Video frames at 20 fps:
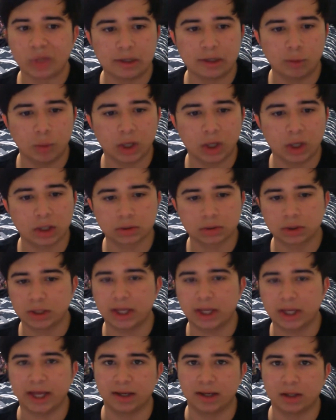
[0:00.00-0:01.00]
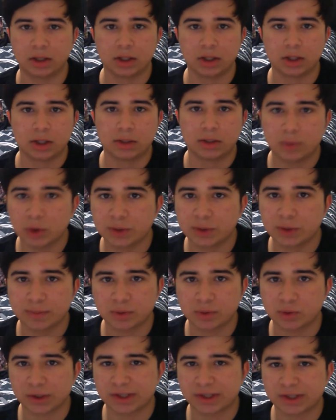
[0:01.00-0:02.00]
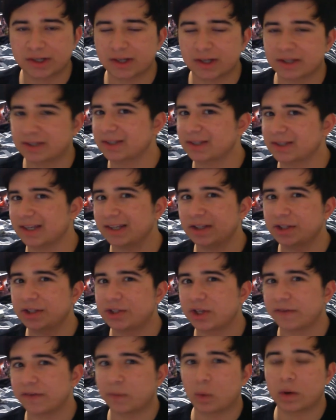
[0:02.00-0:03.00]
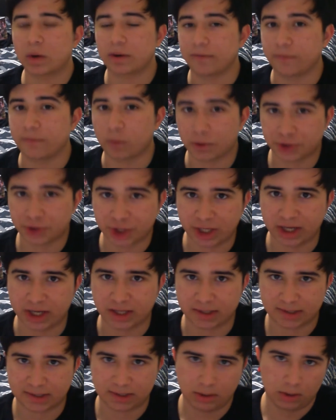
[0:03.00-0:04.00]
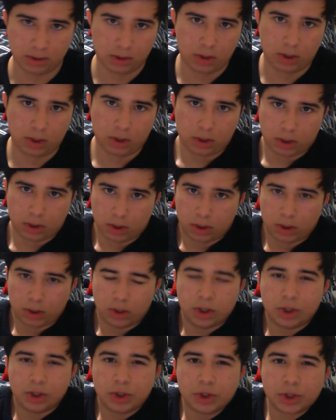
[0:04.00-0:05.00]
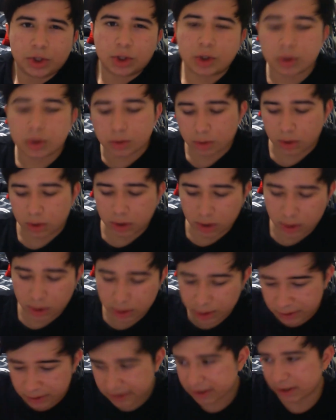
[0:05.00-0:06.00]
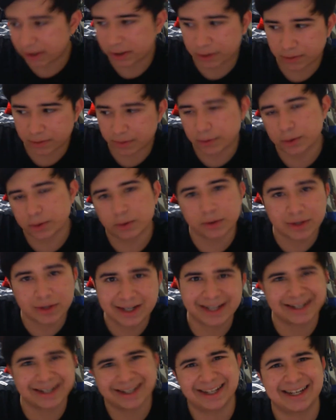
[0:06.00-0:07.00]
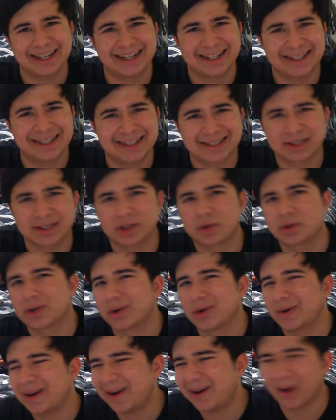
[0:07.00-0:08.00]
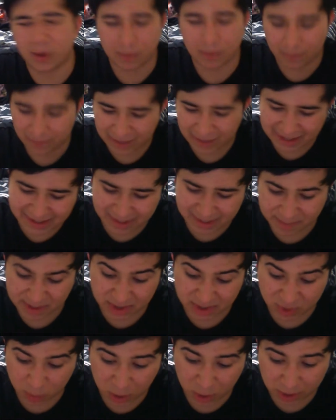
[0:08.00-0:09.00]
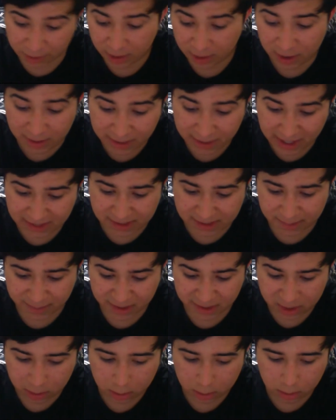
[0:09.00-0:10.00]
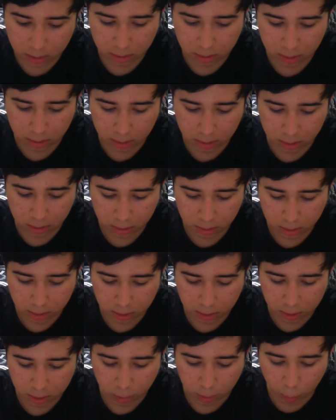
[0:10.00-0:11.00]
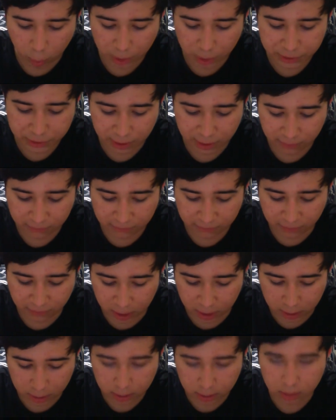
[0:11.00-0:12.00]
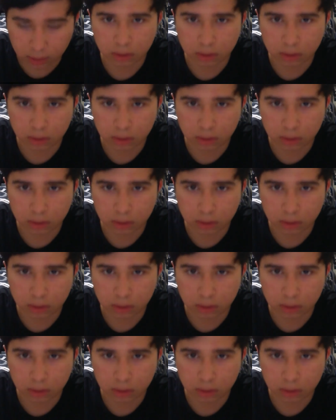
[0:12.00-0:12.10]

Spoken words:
Well, hey, multiple choice questions, at least you have a 1-in-4 chance. You know, you're circling through, you're kicking ass, you know, you're going, oh, that's the best one. That's the best. What the fuck?